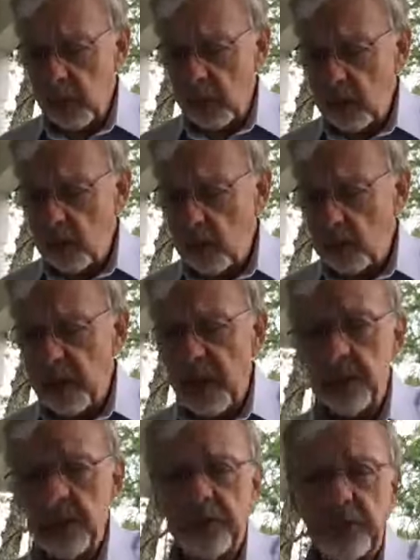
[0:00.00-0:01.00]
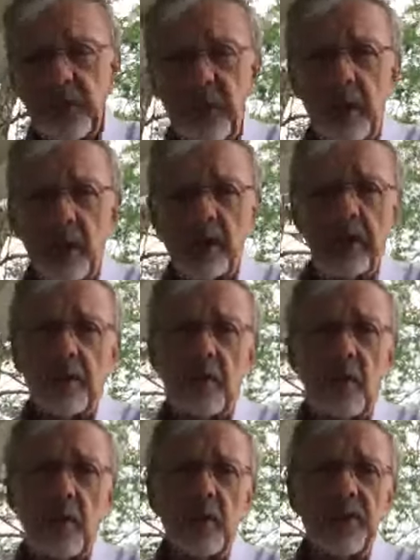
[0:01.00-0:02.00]
You know, the Bible says in
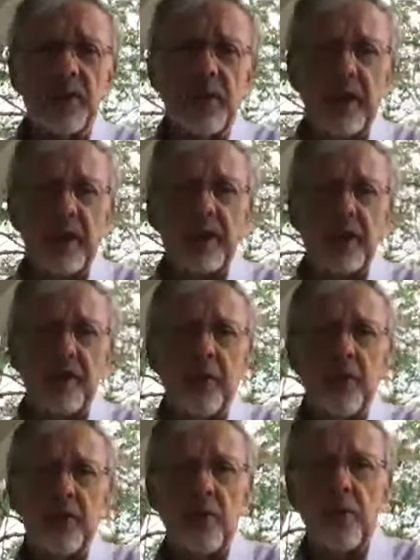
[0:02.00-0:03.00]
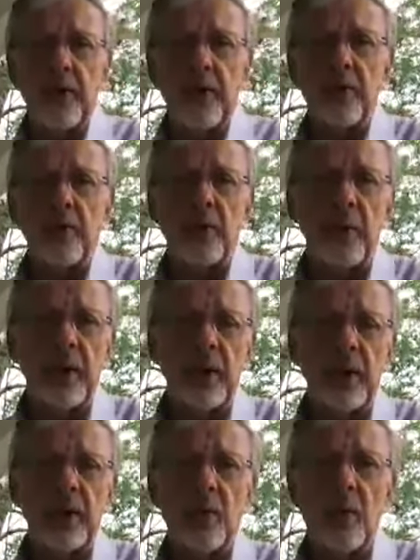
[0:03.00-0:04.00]
Romans 6 and verse 23
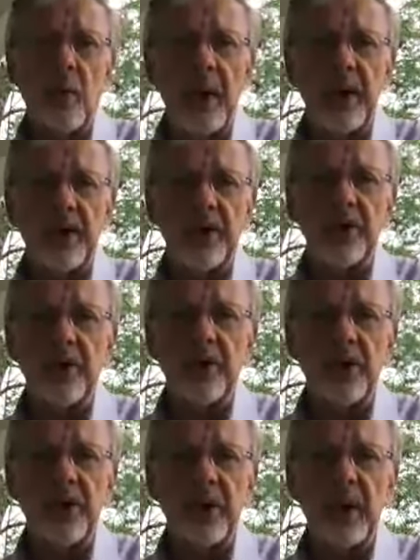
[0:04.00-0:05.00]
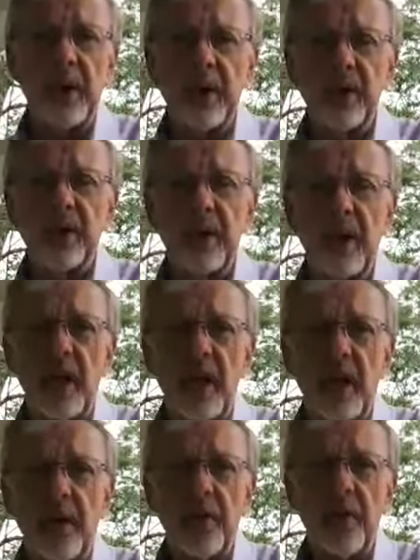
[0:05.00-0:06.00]
that the wages of sin is
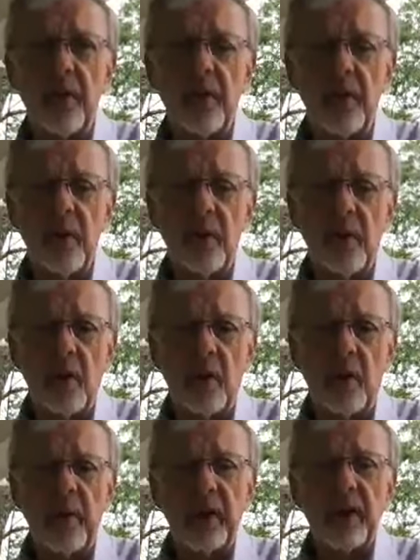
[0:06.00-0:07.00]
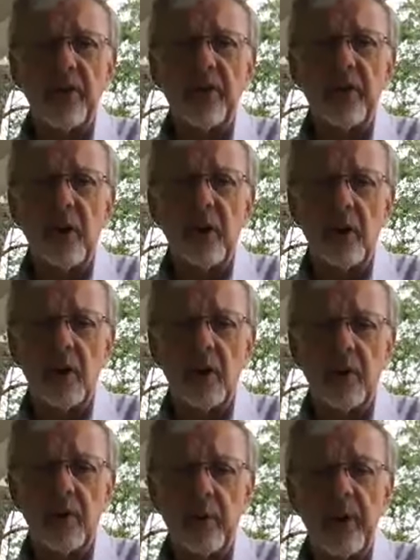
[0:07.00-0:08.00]
death. We
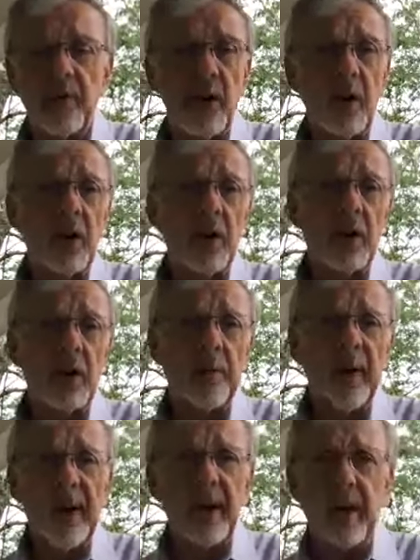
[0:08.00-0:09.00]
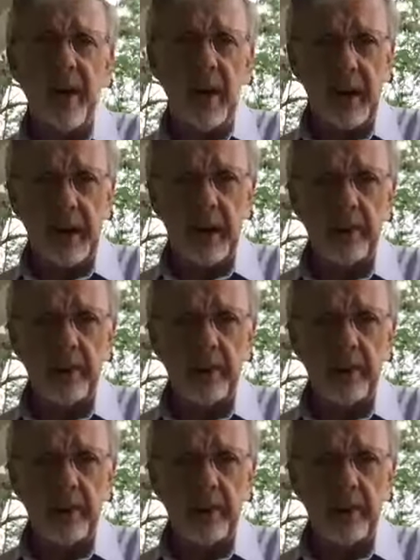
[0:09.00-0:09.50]
deserve, we've earned a payday